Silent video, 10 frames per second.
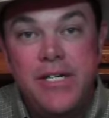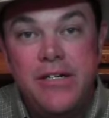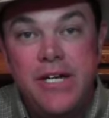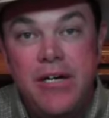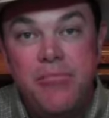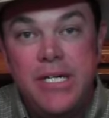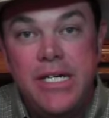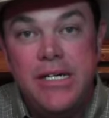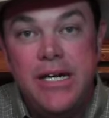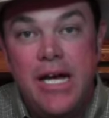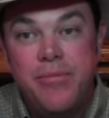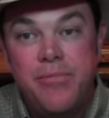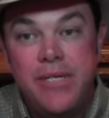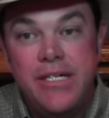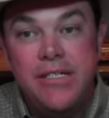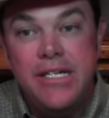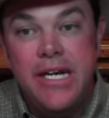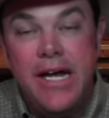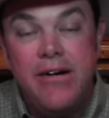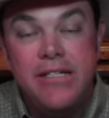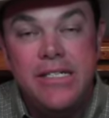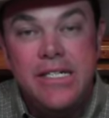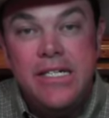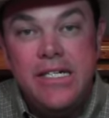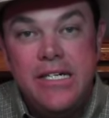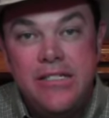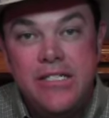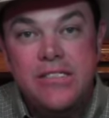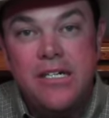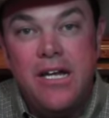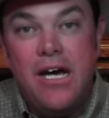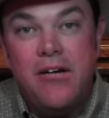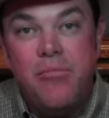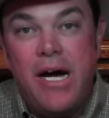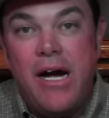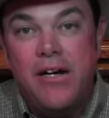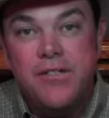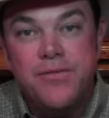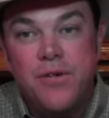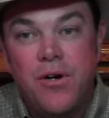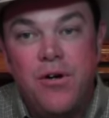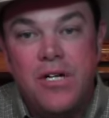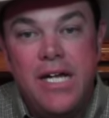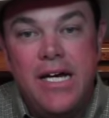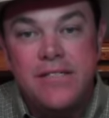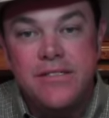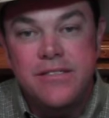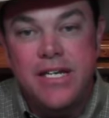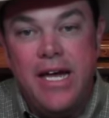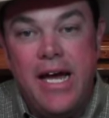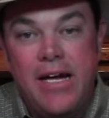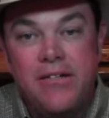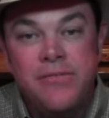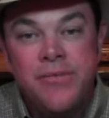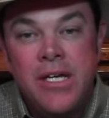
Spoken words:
of internet bidding capability now, and just a lot of buyers for all classes of cattle.